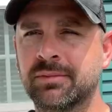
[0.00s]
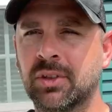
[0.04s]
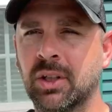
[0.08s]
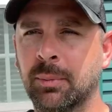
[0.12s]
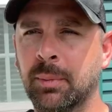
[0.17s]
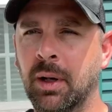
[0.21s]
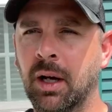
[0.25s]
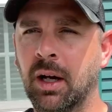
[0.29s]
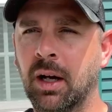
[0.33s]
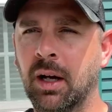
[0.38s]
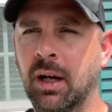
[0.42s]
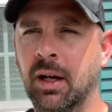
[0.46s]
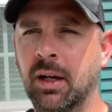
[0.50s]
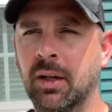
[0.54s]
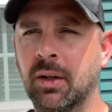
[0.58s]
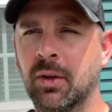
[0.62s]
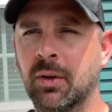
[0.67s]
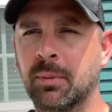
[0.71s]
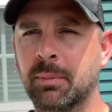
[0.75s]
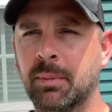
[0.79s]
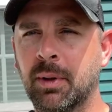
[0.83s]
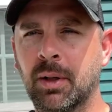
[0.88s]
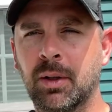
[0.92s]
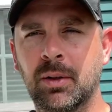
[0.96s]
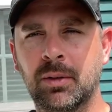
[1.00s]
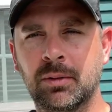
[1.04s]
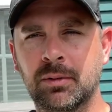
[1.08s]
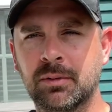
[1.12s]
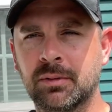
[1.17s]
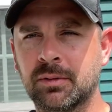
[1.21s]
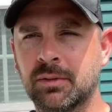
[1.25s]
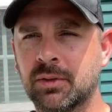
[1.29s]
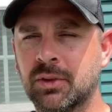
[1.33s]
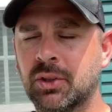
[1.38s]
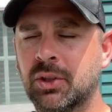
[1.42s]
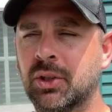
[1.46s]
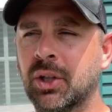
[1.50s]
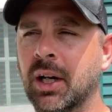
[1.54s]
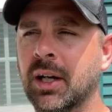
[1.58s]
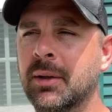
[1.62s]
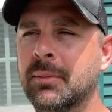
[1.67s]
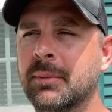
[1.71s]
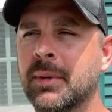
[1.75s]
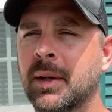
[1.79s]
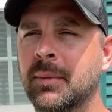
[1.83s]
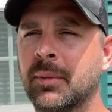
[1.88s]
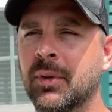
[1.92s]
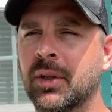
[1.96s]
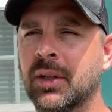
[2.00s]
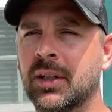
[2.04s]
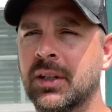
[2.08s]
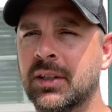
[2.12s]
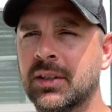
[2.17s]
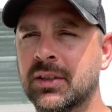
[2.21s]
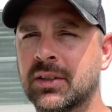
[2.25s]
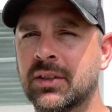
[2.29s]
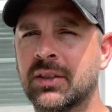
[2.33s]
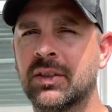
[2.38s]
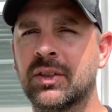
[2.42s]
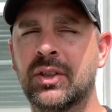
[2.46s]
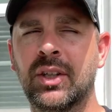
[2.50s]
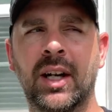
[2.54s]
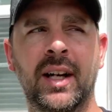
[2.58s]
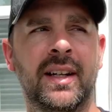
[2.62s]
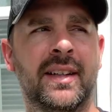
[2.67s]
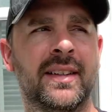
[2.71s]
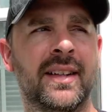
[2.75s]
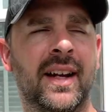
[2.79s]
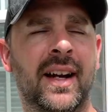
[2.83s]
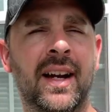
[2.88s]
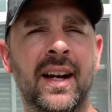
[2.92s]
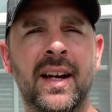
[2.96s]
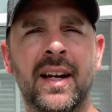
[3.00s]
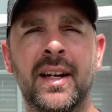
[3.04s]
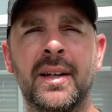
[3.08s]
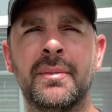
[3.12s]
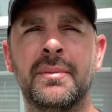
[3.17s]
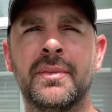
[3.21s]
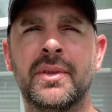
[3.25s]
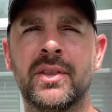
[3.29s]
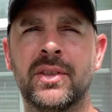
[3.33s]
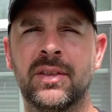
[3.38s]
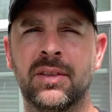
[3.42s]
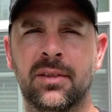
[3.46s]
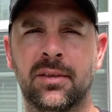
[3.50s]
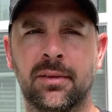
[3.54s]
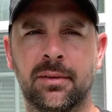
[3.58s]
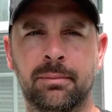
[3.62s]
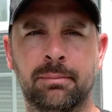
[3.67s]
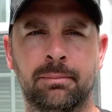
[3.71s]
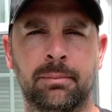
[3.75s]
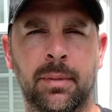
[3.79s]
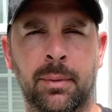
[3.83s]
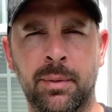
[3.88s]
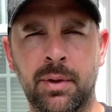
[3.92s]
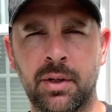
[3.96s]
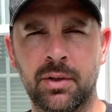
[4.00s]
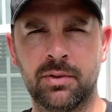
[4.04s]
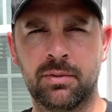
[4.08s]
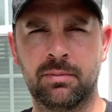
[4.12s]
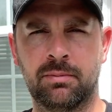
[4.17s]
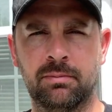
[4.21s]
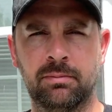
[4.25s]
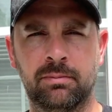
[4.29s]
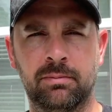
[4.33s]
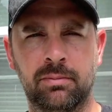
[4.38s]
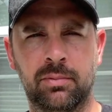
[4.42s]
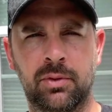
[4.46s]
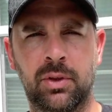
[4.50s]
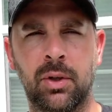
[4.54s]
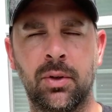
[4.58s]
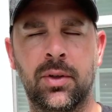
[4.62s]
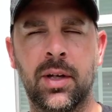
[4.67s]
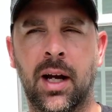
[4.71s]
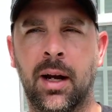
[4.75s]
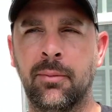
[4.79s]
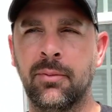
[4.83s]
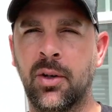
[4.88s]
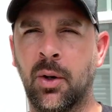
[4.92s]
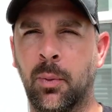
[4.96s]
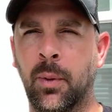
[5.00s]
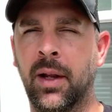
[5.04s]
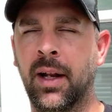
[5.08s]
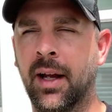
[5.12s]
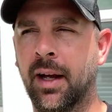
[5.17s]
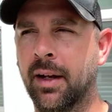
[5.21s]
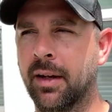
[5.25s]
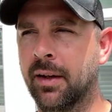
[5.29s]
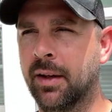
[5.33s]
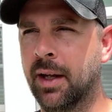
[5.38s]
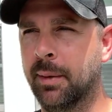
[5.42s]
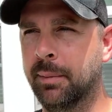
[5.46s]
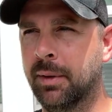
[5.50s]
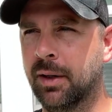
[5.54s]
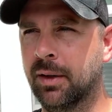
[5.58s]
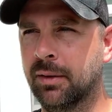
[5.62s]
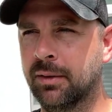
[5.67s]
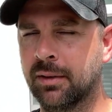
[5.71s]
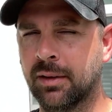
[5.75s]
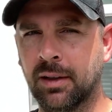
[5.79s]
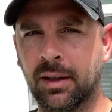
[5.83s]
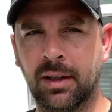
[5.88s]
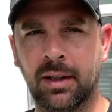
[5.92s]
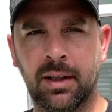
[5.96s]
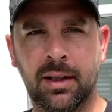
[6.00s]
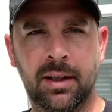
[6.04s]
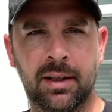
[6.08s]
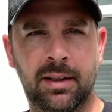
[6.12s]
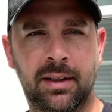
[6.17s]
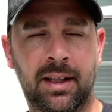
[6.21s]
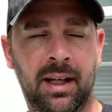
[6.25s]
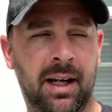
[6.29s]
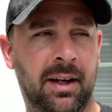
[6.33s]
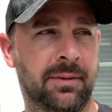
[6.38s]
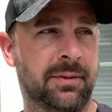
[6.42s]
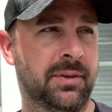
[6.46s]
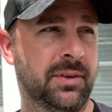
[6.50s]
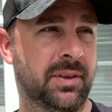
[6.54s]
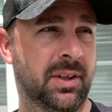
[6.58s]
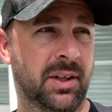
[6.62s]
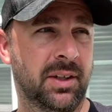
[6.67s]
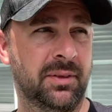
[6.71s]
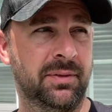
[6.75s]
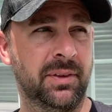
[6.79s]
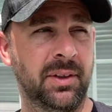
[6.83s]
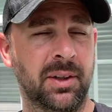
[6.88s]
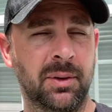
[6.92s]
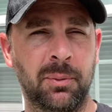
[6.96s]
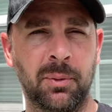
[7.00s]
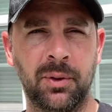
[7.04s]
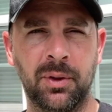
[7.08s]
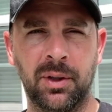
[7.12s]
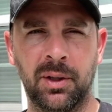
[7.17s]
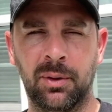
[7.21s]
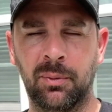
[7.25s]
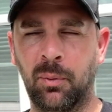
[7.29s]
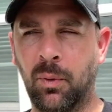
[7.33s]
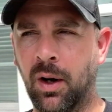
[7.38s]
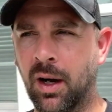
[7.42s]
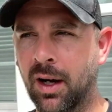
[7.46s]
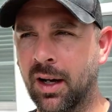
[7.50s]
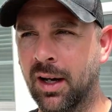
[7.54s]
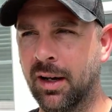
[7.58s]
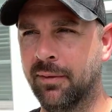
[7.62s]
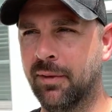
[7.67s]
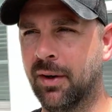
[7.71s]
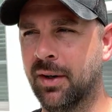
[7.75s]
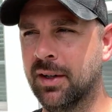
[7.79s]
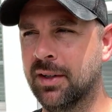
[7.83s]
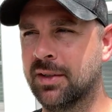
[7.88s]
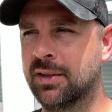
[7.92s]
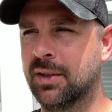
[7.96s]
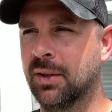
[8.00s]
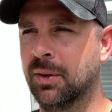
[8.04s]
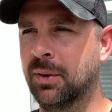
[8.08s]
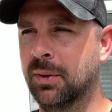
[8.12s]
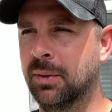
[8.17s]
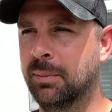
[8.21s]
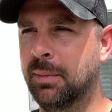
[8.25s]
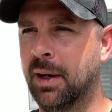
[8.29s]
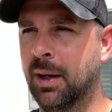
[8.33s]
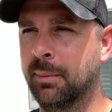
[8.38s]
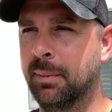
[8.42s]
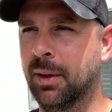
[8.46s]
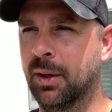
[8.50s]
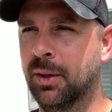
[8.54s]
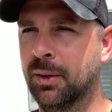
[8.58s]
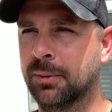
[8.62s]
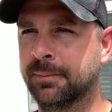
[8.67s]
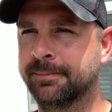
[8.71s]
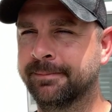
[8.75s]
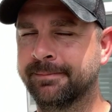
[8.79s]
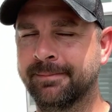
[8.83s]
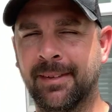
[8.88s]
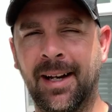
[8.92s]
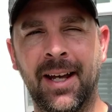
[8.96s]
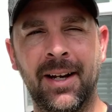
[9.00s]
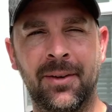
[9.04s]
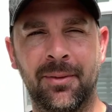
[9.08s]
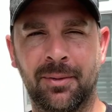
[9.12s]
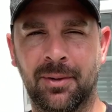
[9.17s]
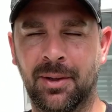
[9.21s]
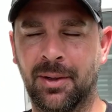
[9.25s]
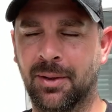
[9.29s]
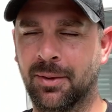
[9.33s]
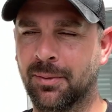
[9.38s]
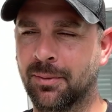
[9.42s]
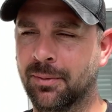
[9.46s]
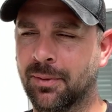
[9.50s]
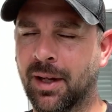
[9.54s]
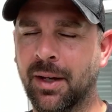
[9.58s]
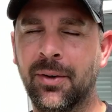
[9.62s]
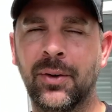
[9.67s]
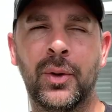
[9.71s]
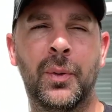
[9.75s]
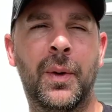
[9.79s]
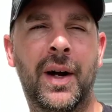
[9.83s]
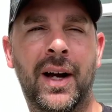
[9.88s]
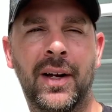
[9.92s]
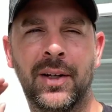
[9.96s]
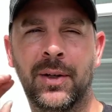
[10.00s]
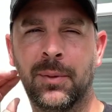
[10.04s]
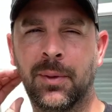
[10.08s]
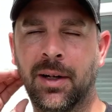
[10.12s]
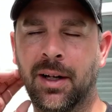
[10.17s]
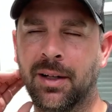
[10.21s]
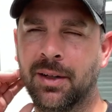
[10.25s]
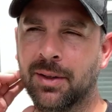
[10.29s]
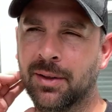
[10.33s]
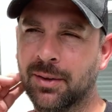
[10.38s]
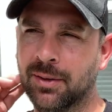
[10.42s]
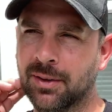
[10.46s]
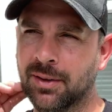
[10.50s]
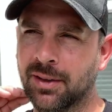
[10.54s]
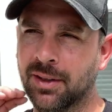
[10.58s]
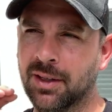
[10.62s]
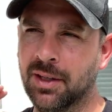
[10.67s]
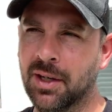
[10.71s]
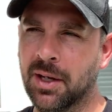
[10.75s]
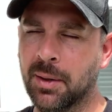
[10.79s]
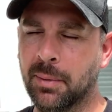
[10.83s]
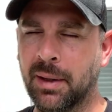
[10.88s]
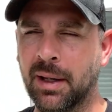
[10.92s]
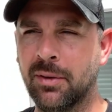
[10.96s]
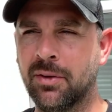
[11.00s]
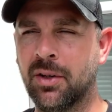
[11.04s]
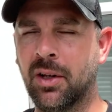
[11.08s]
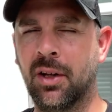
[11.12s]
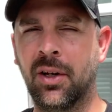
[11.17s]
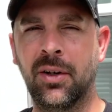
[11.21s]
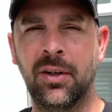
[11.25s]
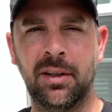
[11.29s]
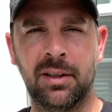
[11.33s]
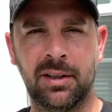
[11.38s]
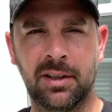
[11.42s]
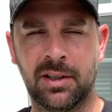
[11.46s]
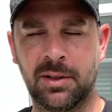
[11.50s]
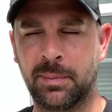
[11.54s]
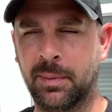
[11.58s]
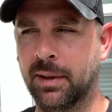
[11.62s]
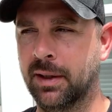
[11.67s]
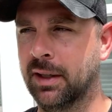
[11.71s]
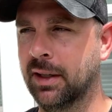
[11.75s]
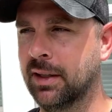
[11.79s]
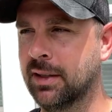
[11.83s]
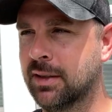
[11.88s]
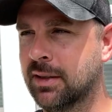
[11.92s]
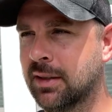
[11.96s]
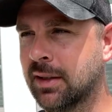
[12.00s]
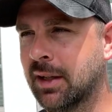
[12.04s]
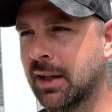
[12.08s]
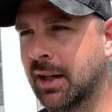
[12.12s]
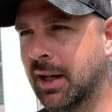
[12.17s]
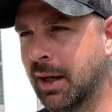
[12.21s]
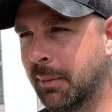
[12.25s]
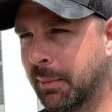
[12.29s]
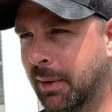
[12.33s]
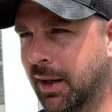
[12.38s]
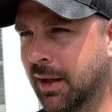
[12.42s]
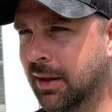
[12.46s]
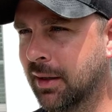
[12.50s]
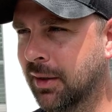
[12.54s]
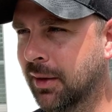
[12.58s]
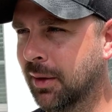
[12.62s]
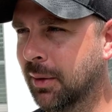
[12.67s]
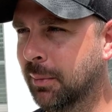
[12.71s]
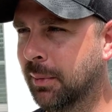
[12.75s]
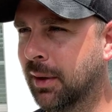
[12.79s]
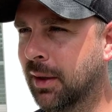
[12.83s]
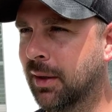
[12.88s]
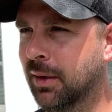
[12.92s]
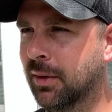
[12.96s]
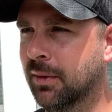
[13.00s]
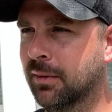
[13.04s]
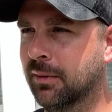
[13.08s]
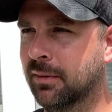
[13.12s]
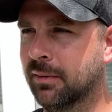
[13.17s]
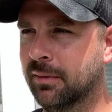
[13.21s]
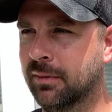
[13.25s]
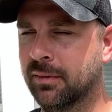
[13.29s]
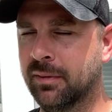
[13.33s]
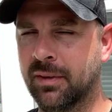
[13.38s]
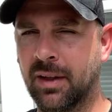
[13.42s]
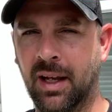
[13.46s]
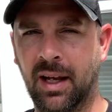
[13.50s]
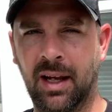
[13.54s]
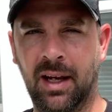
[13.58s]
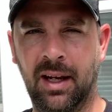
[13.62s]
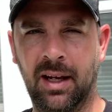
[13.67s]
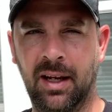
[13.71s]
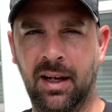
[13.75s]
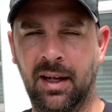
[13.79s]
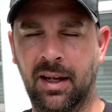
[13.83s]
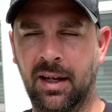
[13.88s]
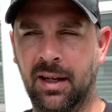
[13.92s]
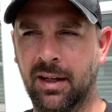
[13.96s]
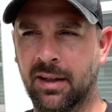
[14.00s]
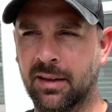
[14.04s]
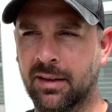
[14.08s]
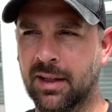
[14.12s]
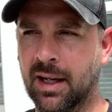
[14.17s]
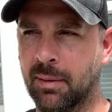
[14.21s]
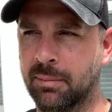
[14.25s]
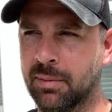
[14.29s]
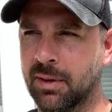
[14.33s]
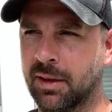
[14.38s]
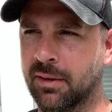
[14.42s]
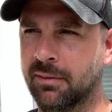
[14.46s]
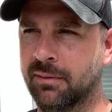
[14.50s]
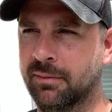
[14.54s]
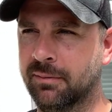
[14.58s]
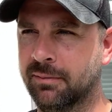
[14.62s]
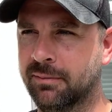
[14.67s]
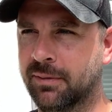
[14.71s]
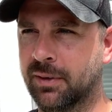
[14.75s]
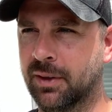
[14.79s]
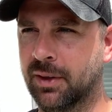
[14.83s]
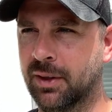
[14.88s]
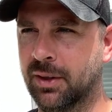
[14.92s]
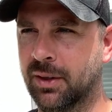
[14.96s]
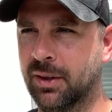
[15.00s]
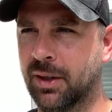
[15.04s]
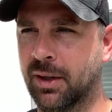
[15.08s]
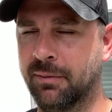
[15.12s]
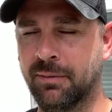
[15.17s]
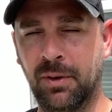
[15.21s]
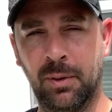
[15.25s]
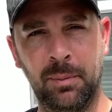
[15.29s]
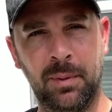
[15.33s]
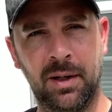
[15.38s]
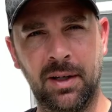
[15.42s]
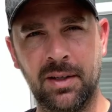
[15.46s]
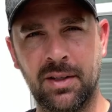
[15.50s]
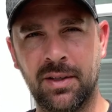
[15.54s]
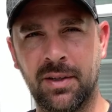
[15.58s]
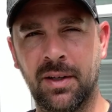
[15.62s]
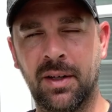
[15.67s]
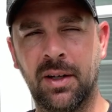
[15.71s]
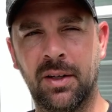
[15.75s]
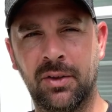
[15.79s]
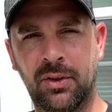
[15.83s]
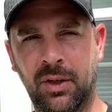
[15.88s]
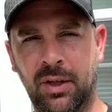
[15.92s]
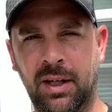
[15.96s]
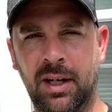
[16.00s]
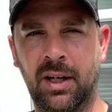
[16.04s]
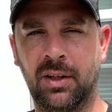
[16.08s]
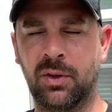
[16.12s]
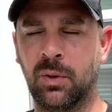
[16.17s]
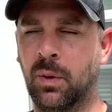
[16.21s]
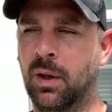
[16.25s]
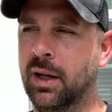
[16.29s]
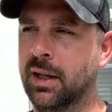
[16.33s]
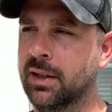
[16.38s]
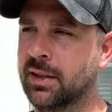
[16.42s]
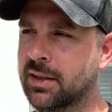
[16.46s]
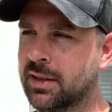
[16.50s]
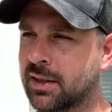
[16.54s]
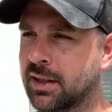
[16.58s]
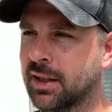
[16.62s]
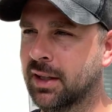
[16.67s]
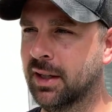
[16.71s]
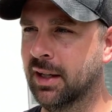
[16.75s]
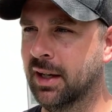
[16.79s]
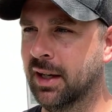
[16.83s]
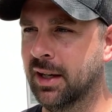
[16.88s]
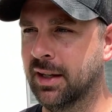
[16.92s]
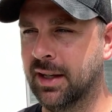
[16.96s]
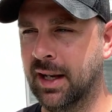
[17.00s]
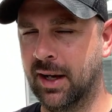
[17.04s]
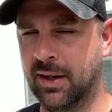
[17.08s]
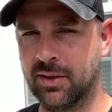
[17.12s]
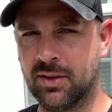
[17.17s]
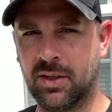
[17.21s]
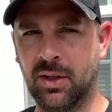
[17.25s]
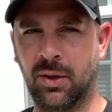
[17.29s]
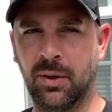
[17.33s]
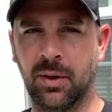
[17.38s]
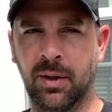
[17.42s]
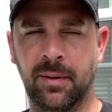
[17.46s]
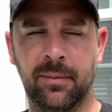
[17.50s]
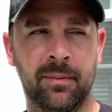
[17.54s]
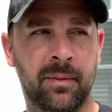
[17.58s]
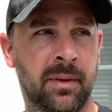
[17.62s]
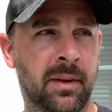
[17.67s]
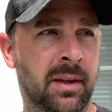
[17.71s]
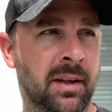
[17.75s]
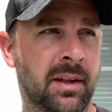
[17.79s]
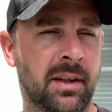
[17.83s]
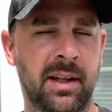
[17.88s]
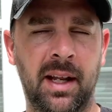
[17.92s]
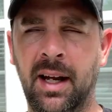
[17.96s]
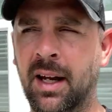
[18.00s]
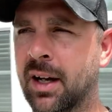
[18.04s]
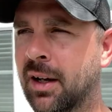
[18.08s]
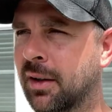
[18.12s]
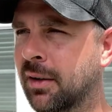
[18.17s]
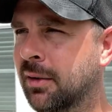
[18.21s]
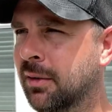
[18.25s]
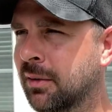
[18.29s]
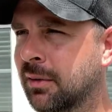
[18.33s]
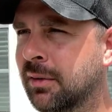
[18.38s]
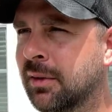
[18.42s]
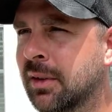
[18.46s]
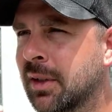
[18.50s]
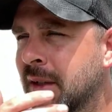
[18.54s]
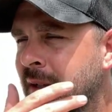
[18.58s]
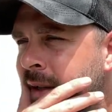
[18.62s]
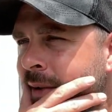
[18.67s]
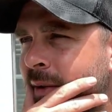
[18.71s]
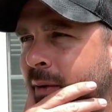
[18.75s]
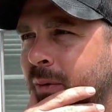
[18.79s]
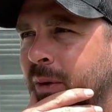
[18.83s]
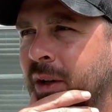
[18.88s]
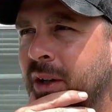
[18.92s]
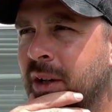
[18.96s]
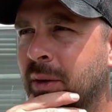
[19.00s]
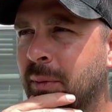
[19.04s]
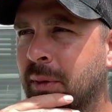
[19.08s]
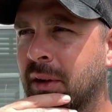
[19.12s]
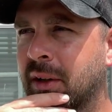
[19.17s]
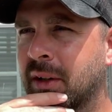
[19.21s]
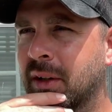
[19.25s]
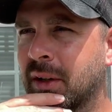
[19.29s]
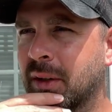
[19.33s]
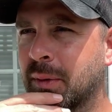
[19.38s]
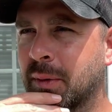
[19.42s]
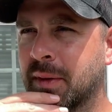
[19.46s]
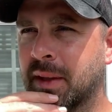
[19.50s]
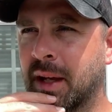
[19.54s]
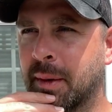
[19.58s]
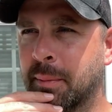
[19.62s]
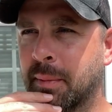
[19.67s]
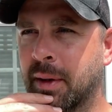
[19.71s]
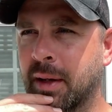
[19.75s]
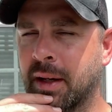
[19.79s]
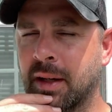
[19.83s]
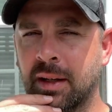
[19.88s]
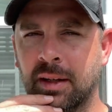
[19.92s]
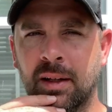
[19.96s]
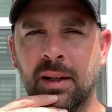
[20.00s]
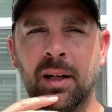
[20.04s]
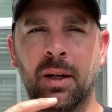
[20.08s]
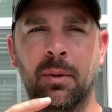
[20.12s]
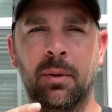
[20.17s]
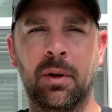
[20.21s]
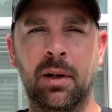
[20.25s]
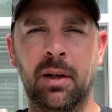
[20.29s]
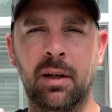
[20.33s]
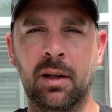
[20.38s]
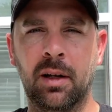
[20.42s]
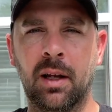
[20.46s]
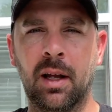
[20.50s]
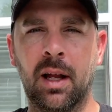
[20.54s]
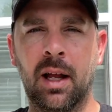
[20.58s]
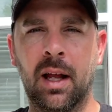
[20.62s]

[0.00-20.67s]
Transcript: Goodbye, old boat. Great memories, great times. Remember those two times I went out on that boat? Yeah, so if you're wondering why I've already sold my boat, I don't know. I don't know why I do what I do. It was a learning experience. Bought a little boat and kept it for a few months, took it out twice, now sold it. Now, what can we do with that money? You know what?